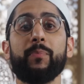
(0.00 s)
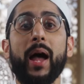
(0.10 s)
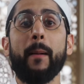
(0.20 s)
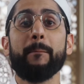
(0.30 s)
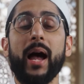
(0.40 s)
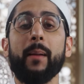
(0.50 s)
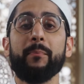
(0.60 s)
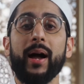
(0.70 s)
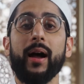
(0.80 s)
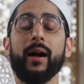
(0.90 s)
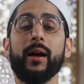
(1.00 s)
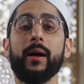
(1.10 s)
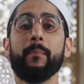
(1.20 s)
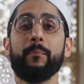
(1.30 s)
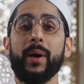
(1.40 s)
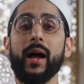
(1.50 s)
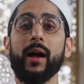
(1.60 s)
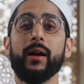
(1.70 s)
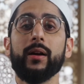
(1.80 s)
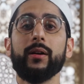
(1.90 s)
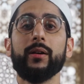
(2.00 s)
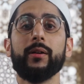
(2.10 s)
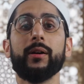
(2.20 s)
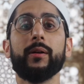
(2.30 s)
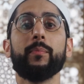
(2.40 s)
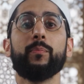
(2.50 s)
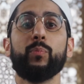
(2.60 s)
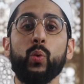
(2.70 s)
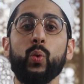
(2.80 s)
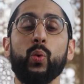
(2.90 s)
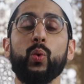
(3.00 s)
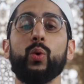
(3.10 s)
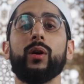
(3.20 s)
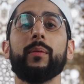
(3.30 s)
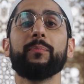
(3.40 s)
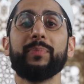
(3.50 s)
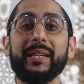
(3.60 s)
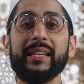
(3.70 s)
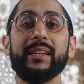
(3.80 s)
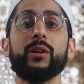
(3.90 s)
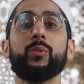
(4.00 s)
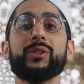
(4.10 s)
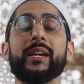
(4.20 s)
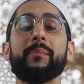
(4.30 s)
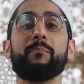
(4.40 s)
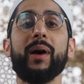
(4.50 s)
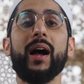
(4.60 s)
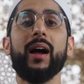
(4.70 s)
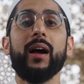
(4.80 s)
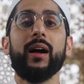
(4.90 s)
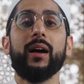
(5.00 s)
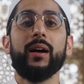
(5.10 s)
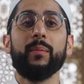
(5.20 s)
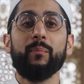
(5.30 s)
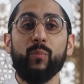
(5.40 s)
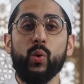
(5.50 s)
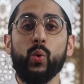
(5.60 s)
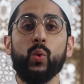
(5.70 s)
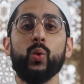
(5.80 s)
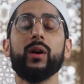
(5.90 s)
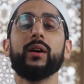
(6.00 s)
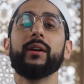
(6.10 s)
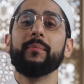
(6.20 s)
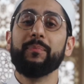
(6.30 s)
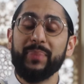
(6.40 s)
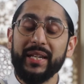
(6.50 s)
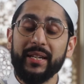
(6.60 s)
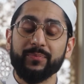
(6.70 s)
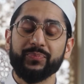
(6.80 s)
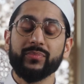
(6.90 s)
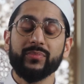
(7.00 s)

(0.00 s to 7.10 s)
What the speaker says: ba, ba, ba, ba, bu, b. We're saying ba, bu, b.